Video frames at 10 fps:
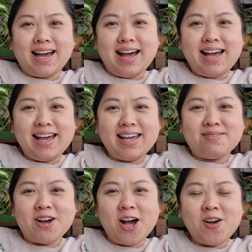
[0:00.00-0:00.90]
hi
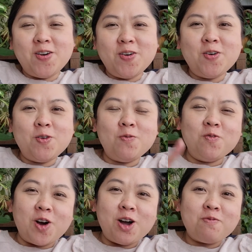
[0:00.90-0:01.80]
i'm
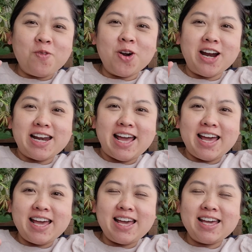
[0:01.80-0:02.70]
home one more
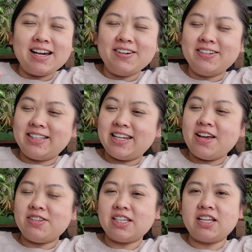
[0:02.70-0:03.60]
day oh
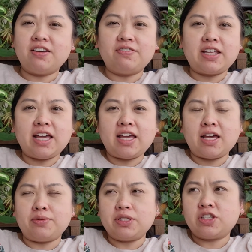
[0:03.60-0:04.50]
today was a tough day
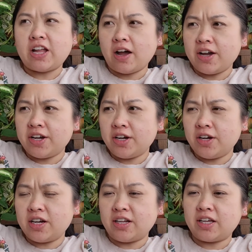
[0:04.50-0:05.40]
i was
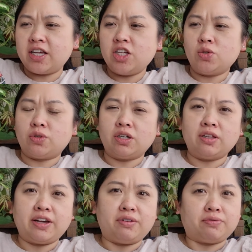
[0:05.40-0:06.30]
tired and the kids were
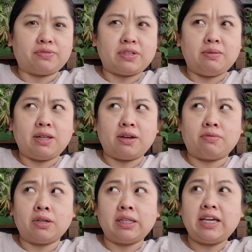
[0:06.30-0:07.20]
like seemed like
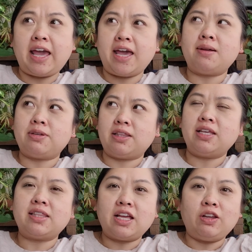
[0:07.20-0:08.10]
really amped i
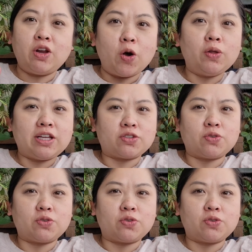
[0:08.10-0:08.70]
think they know that